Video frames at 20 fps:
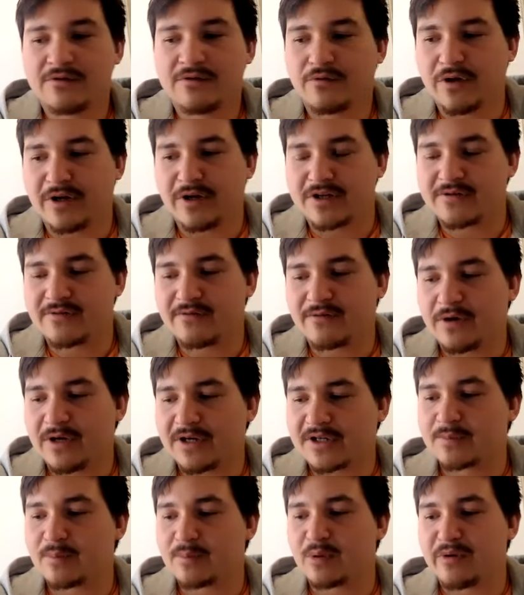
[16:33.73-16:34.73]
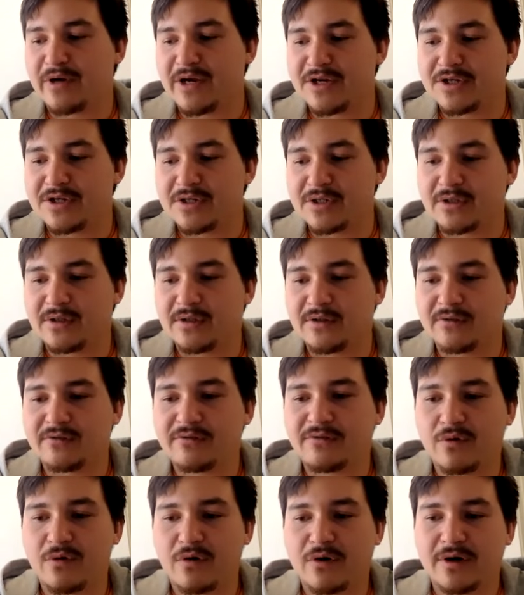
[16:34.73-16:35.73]
for exploration and
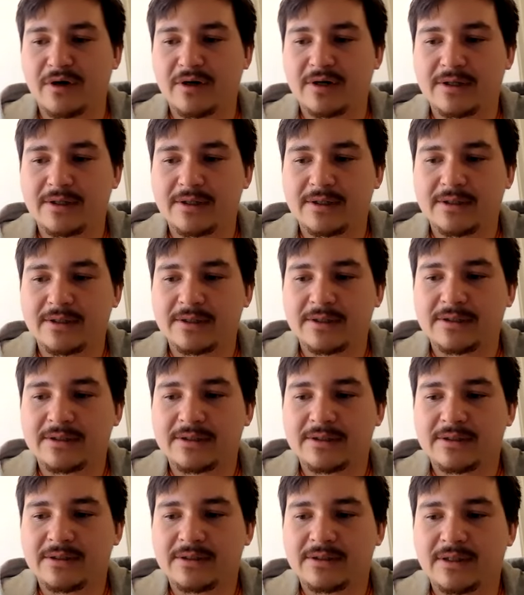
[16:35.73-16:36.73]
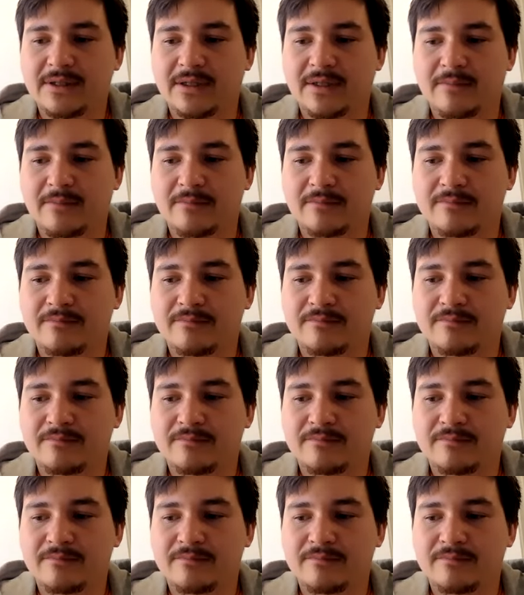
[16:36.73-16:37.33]
for um,